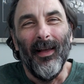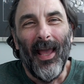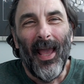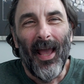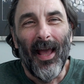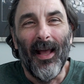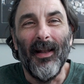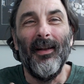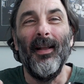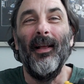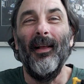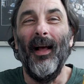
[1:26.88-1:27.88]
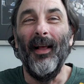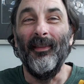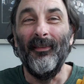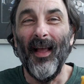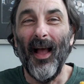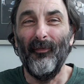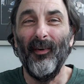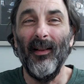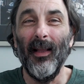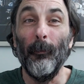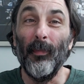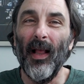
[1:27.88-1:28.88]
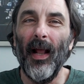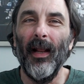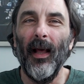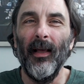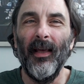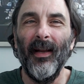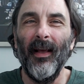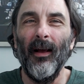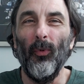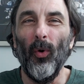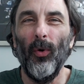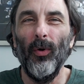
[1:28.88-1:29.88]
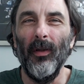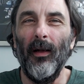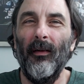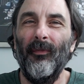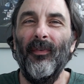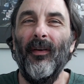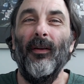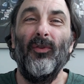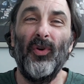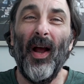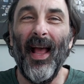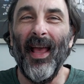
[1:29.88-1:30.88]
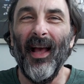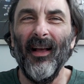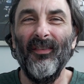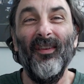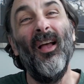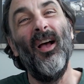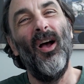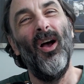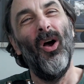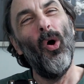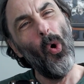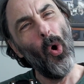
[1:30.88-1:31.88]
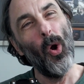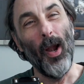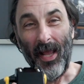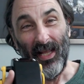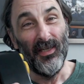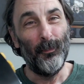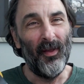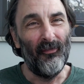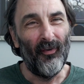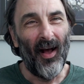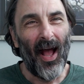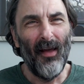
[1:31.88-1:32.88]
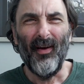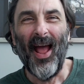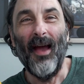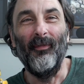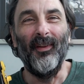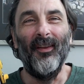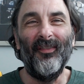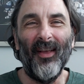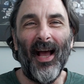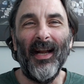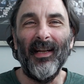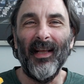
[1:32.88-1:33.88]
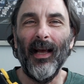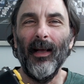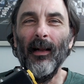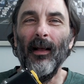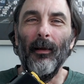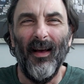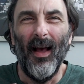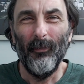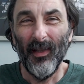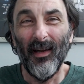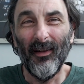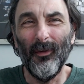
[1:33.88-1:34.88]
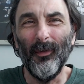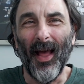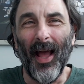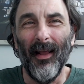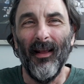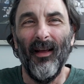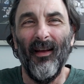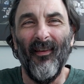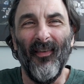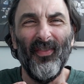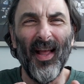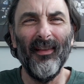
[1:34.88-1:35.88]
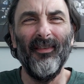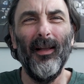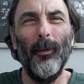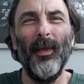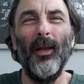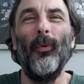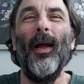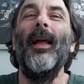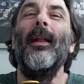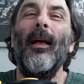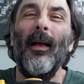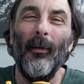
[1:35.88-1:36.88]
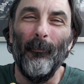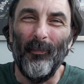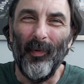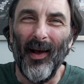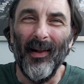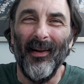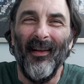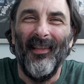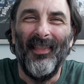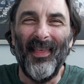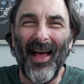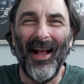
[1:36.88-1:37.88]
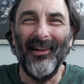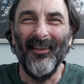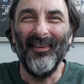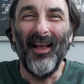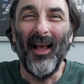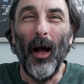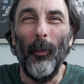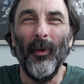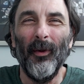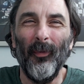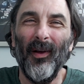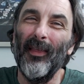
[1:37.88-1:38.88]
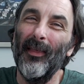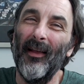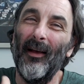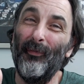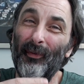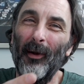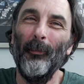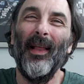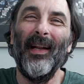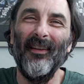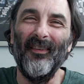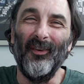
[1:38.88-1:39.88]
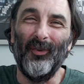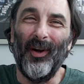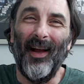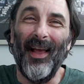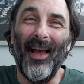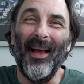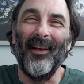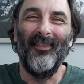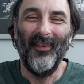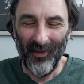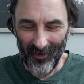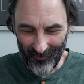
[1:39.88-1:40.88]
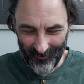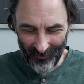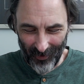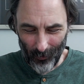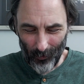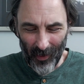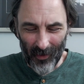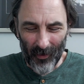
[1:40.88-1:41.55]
And I definitely am planning on getting a roll of Tri-X or HP5. I haven't decided yet. I'm going to do that. And that's going to be great. But that doesn't help me with film that isn't Tri-X. So